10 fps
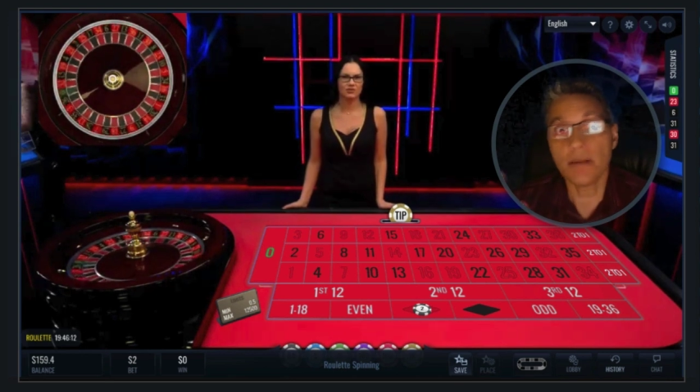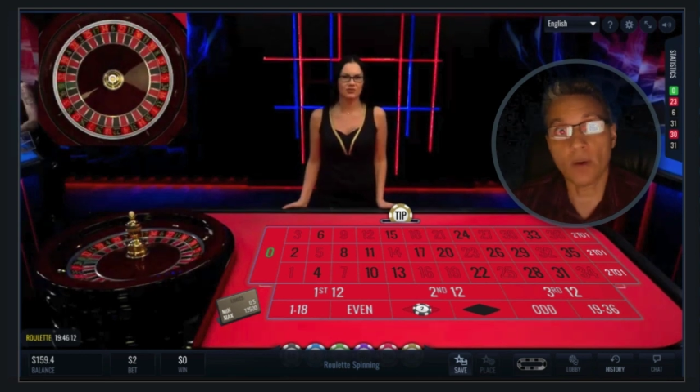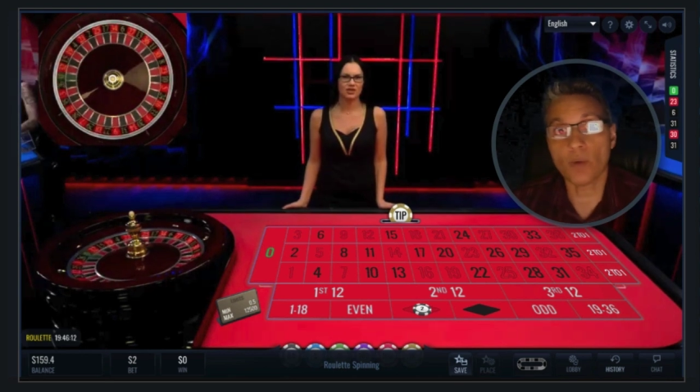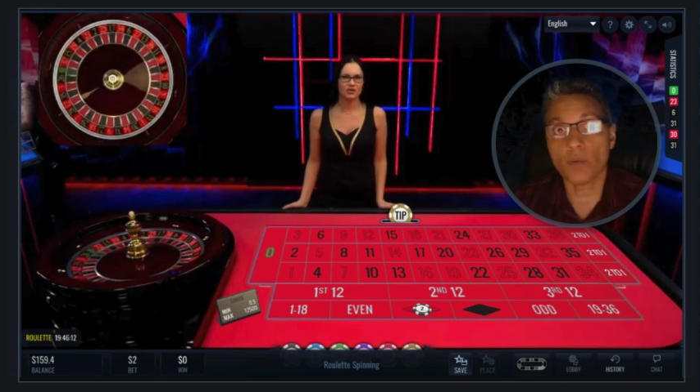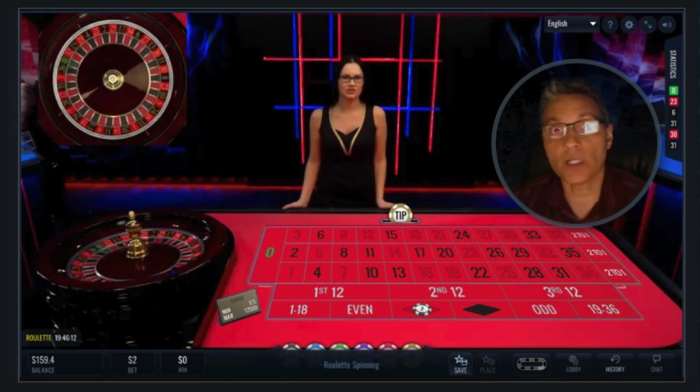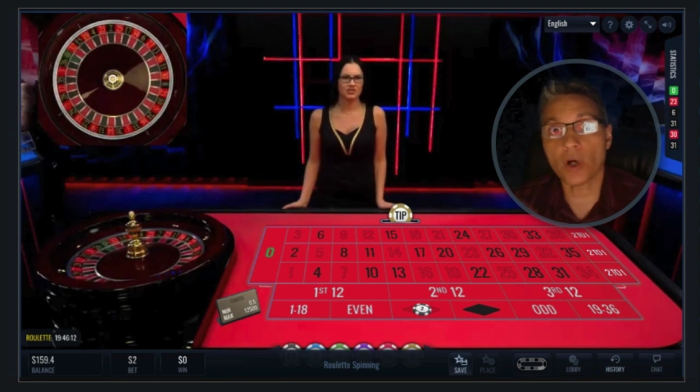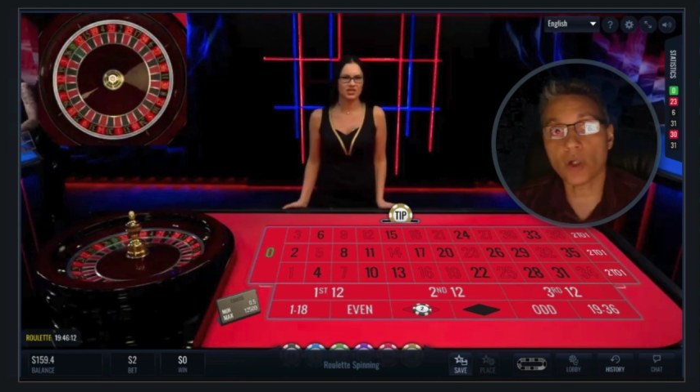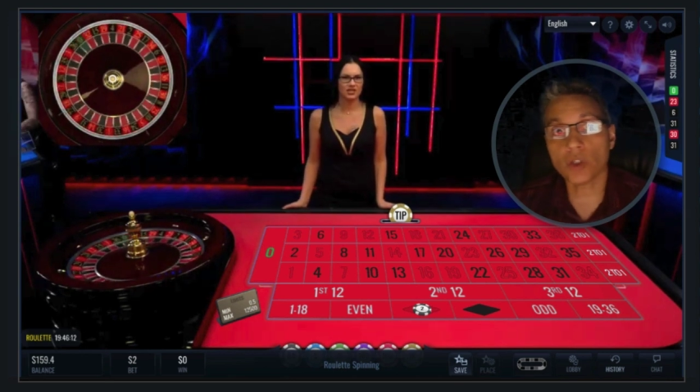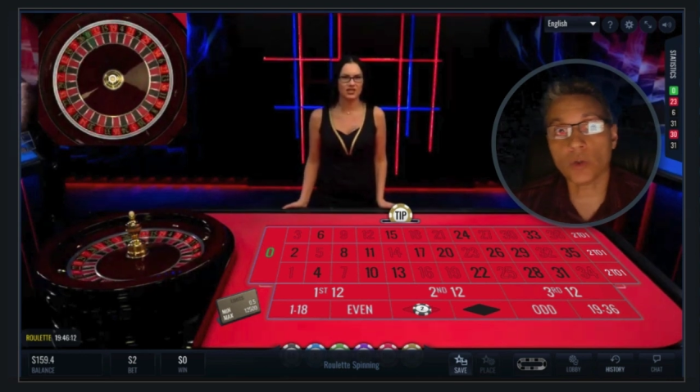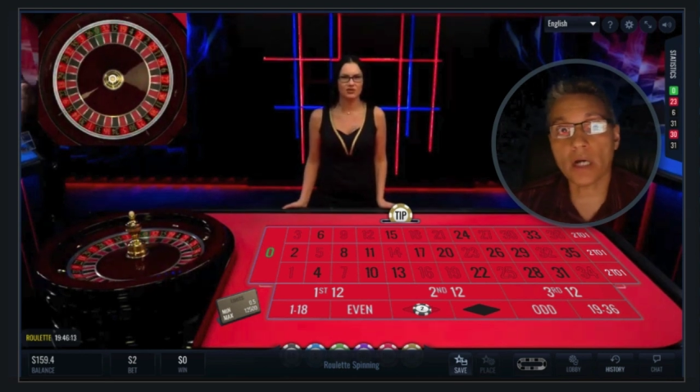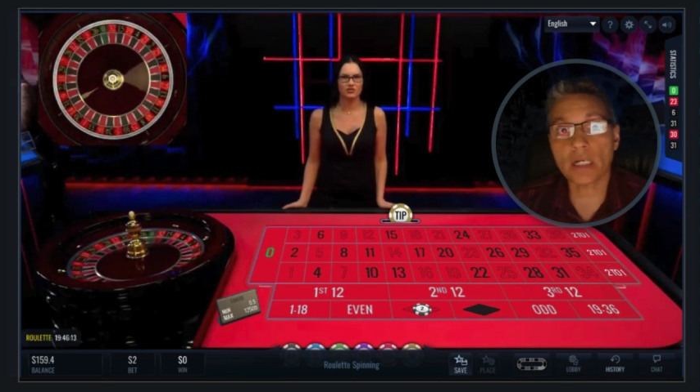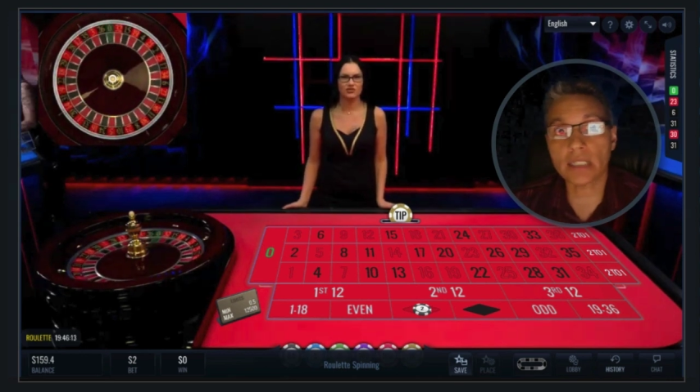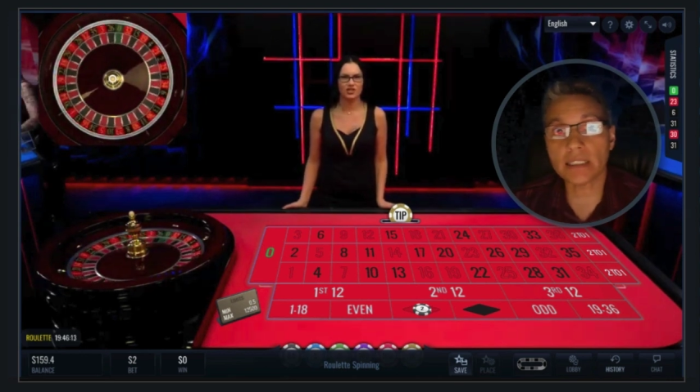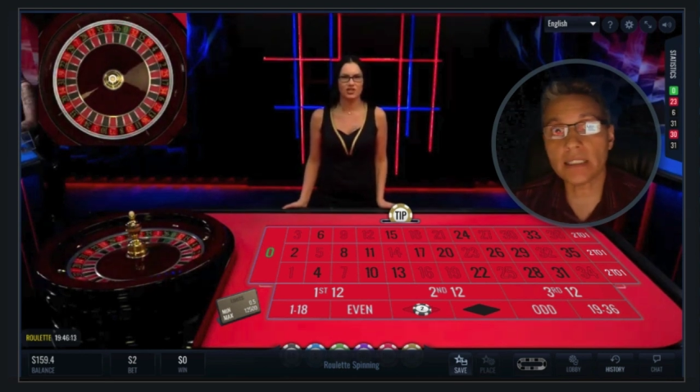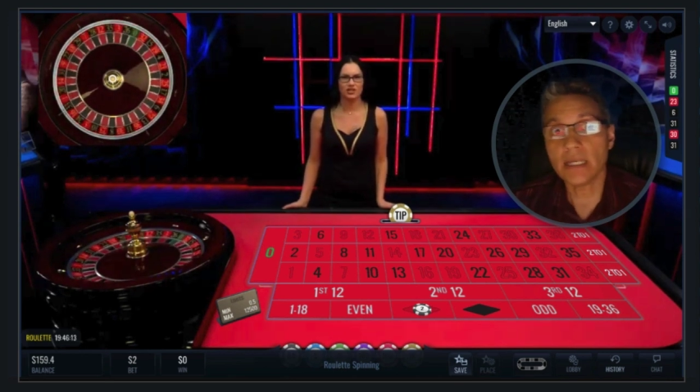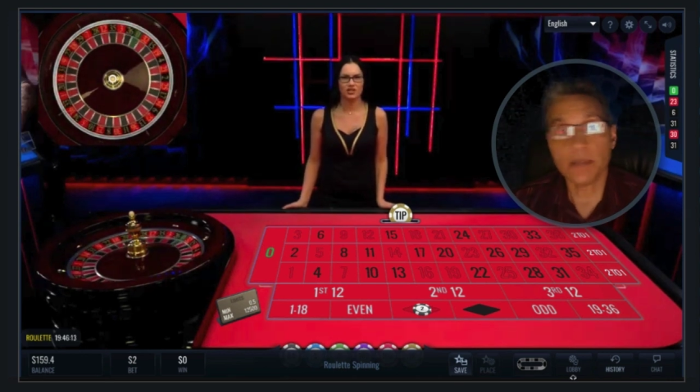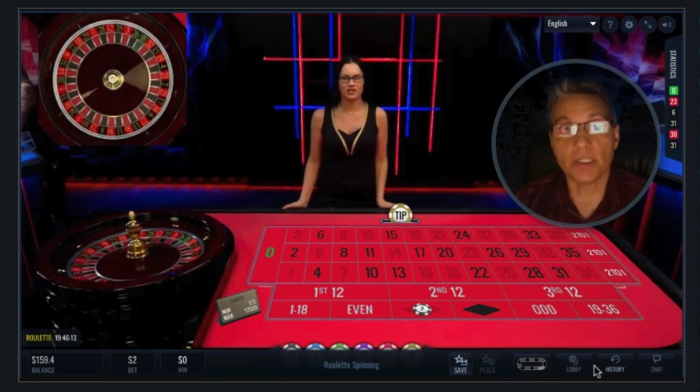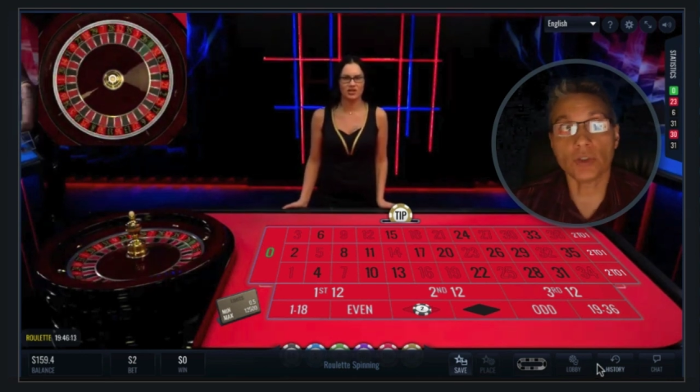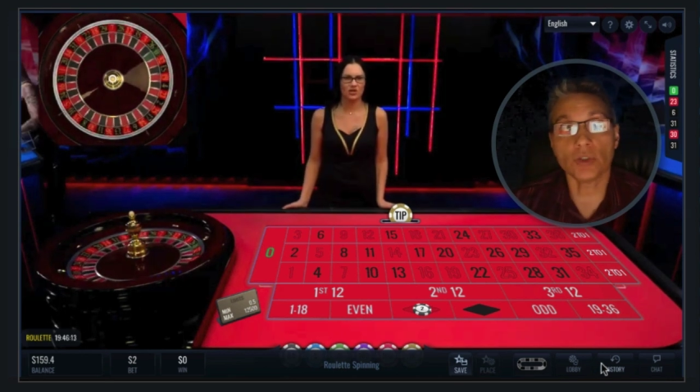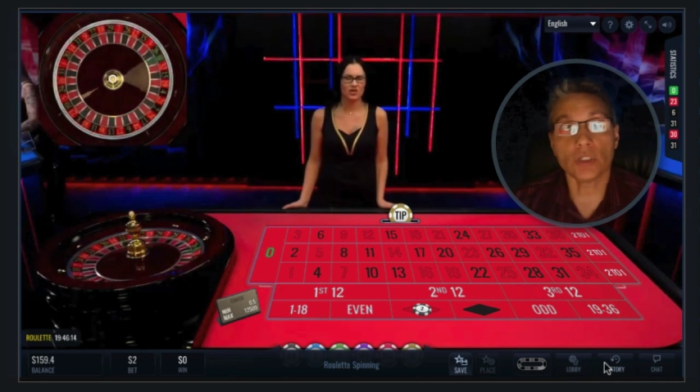But when we call you out on it
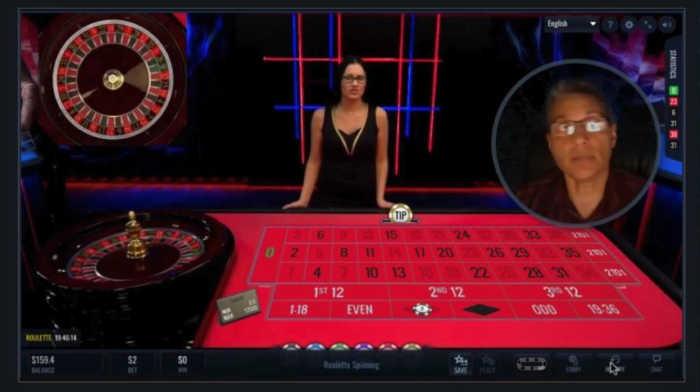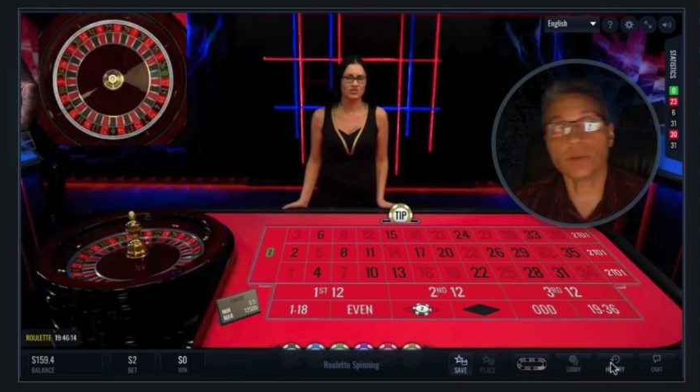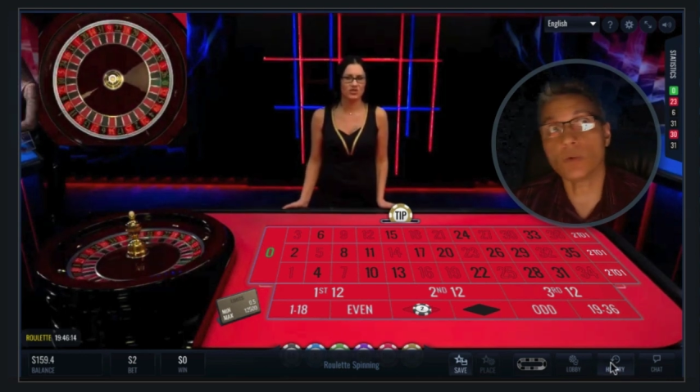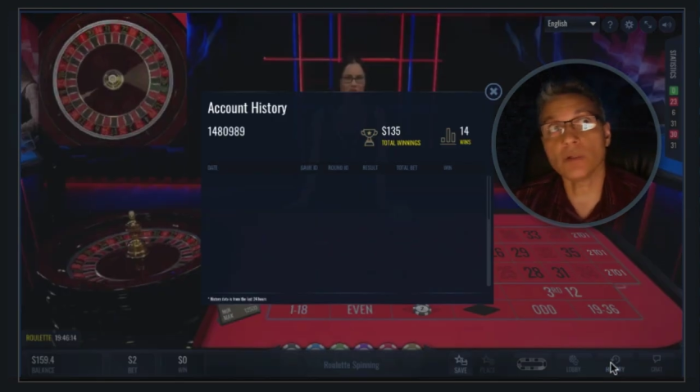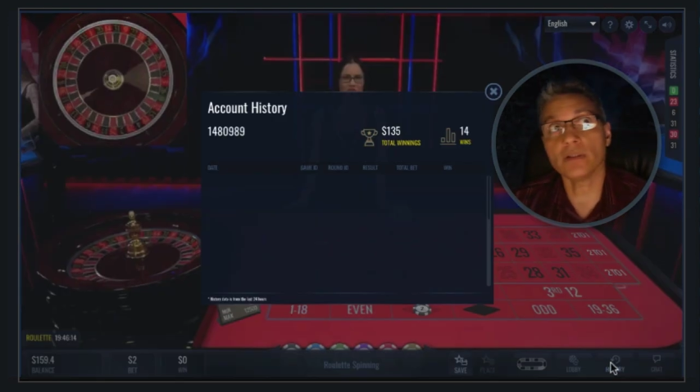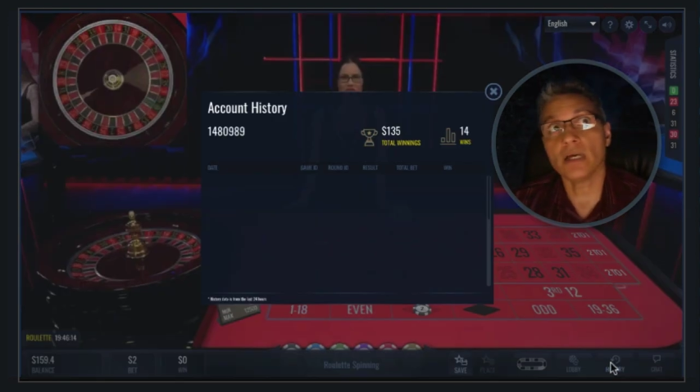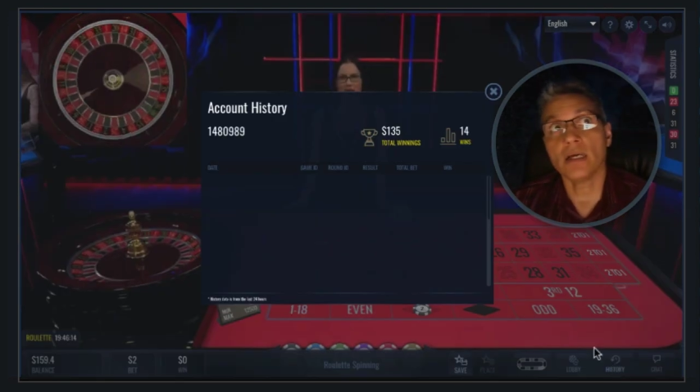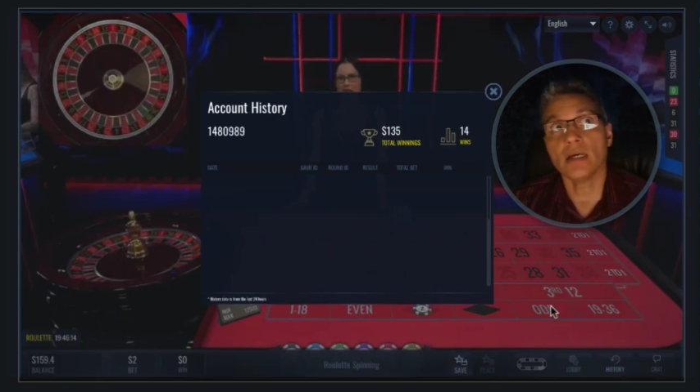because you claim to one